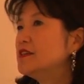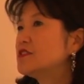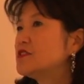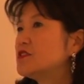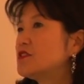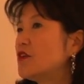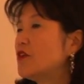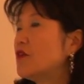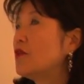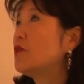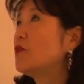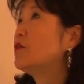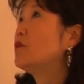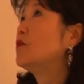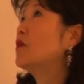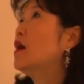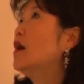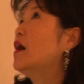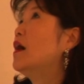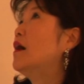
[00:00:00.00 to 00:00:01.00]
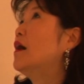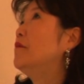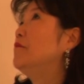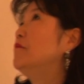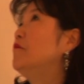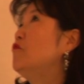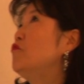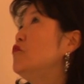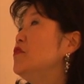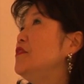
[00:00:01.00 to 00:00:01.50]
So
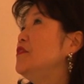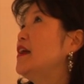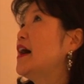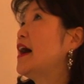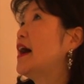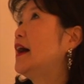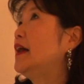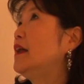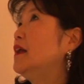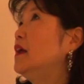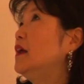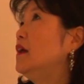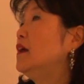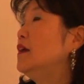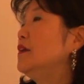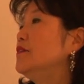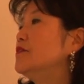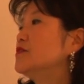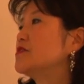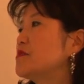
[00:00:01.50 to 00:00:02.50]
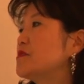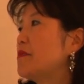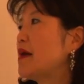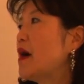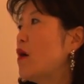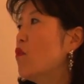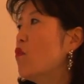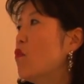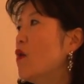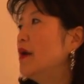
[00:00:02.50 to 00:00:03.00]
um, with that, there's
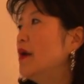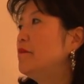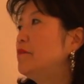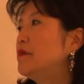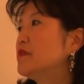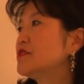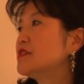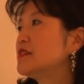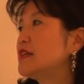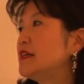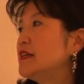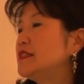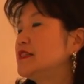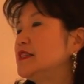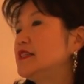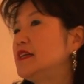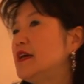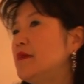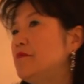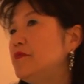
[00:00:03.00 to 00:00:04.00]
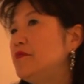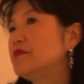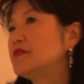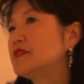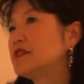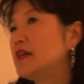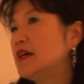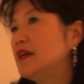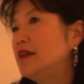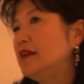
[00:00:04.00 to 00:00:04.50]
about 1% to
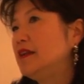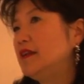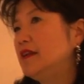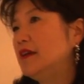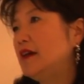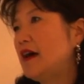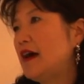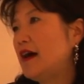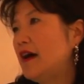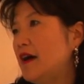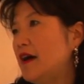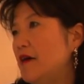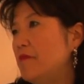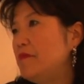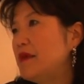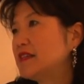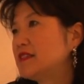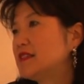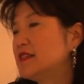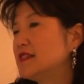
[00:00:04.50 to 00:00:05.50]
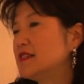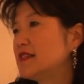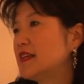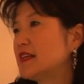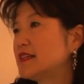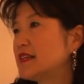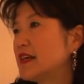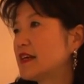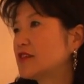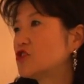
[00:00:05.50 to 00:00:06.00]
10% uh, asbestos
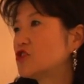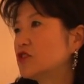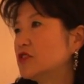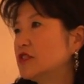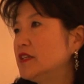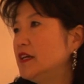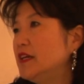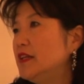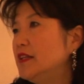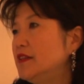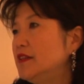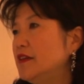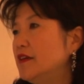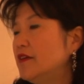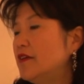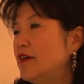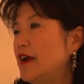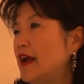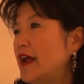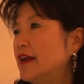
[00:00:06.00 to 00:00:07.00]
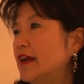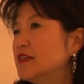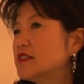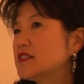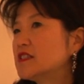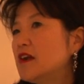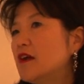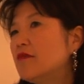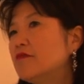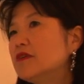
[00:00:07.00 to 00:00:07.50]
that's actually in there. And
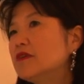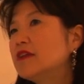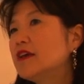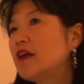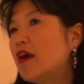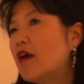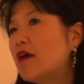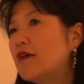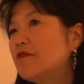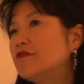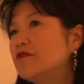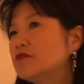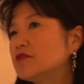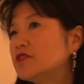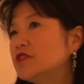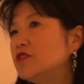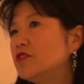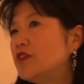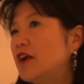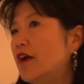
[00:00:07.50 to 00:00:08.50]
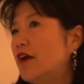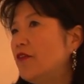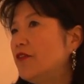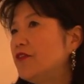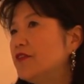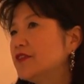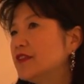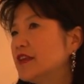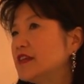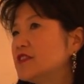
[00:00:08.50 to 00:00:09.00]
it's not really harmful to your health
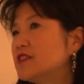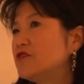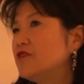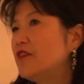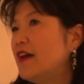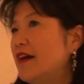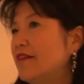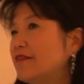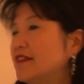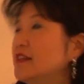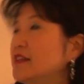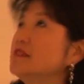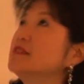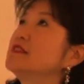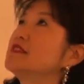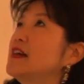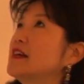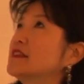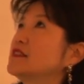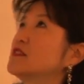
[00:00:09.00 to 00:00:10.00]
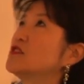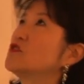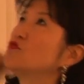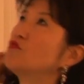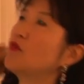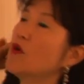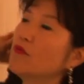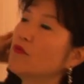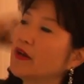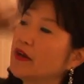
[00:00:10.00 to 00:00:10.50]
unless you have kids that's
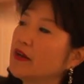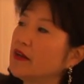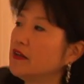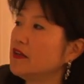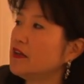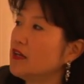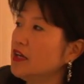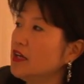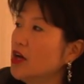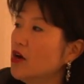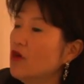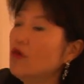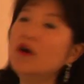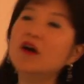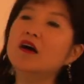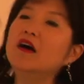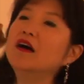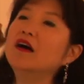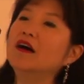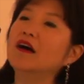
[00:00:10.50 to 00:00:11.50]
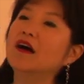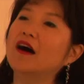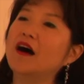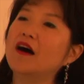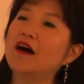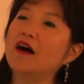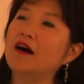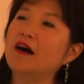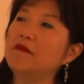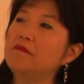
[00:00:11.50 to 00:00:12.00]
throwing, you know,
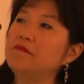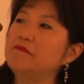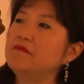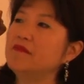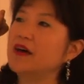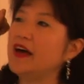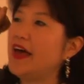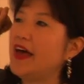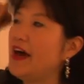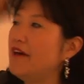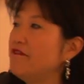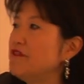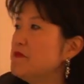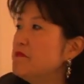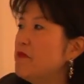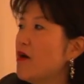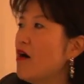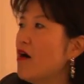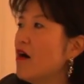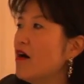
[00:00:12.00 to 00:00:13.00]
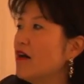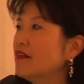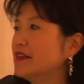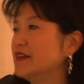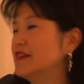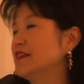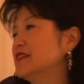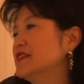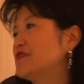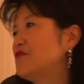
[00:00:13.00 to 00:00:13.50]
um, a heavy ball
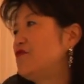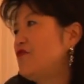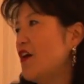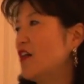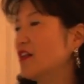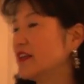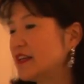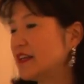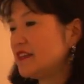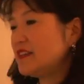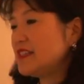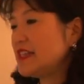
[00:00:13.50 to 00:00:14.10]
and it's falling